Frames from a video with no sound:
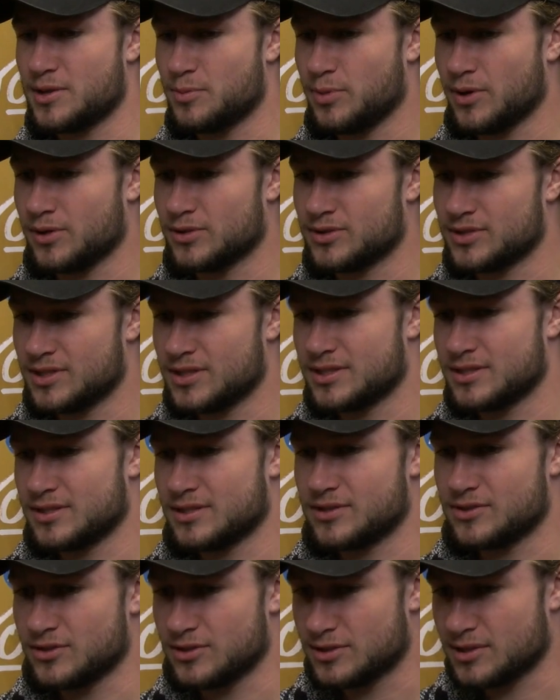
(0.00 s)
in the
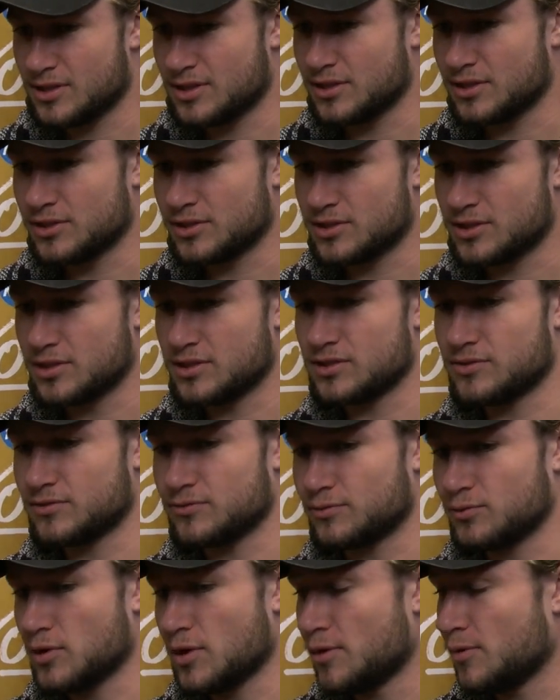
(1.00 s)
postseason, to extend your
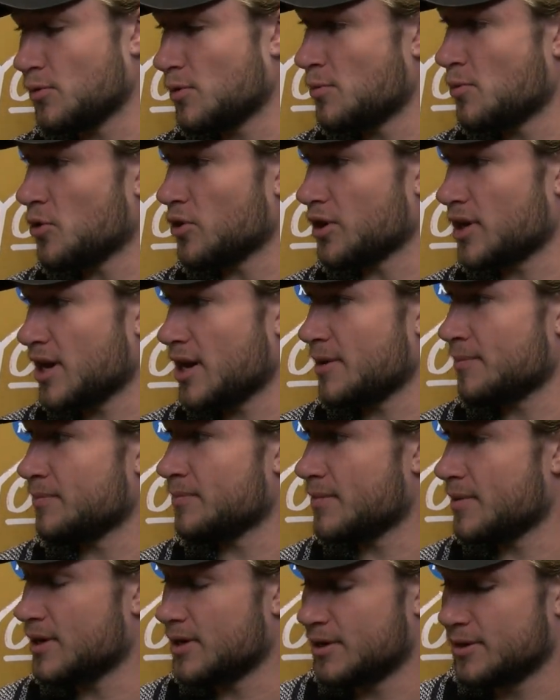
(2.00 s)
season one more game.
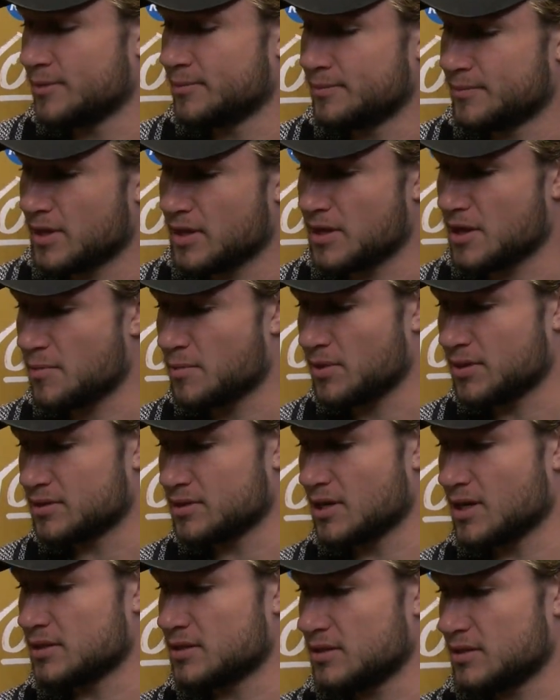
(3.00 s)
I think it means
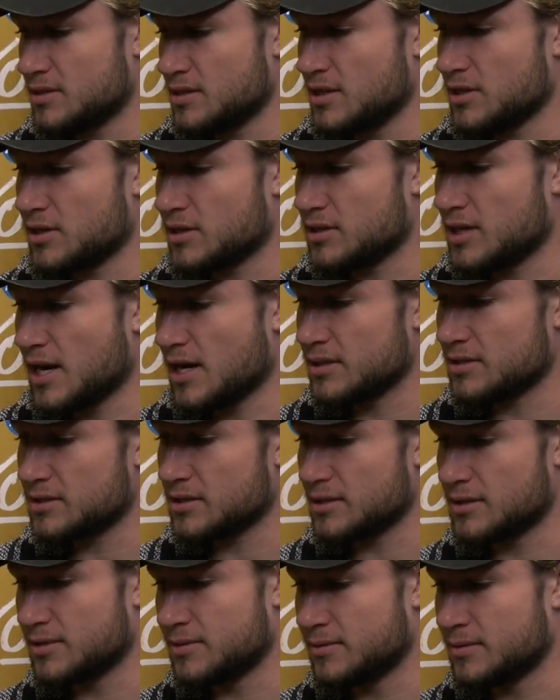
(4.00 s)
a lot to the senior
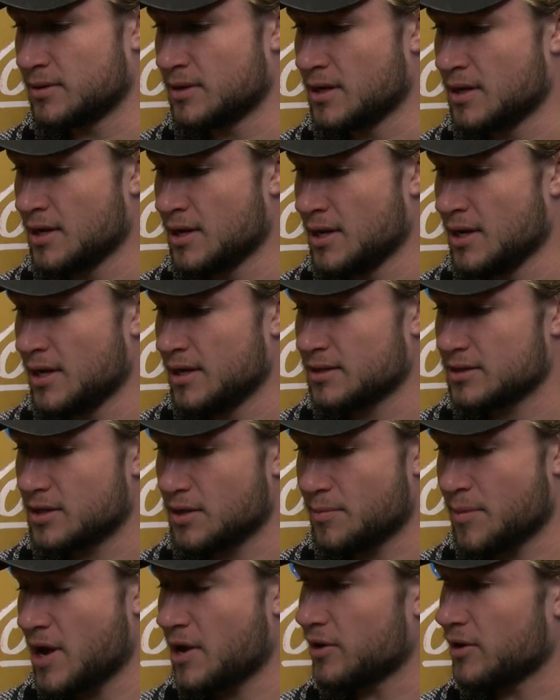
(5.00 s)
class to
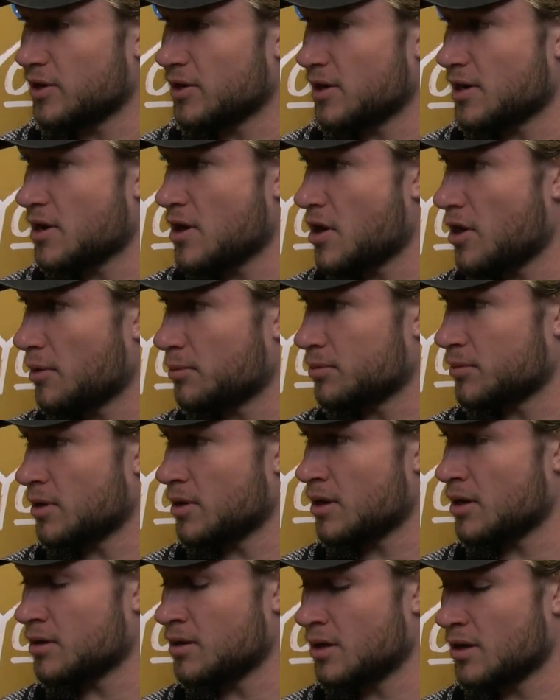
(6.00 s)
come out here and
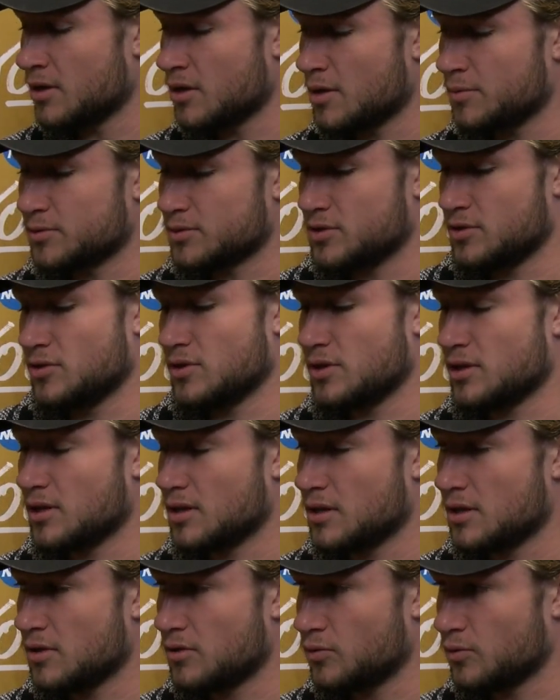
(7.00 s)
get another opportunity to
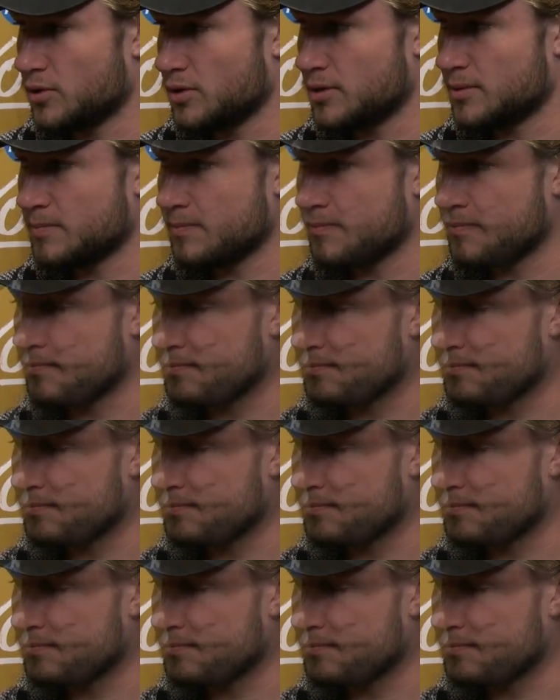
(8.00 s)
get another win.